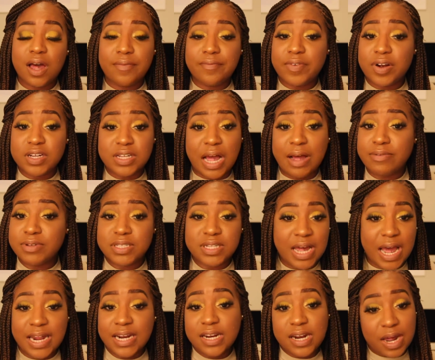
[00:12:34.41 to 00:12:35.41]

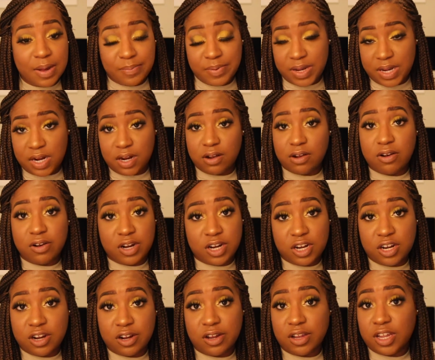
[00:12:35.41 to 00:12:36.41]
plan on going
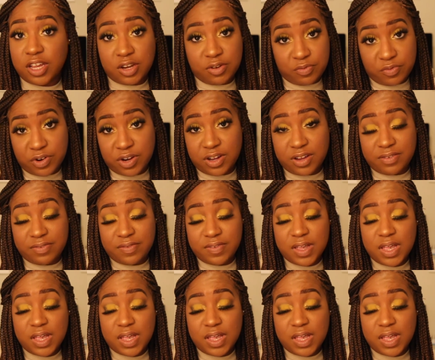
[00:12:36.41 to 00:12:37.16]
in there looking rough.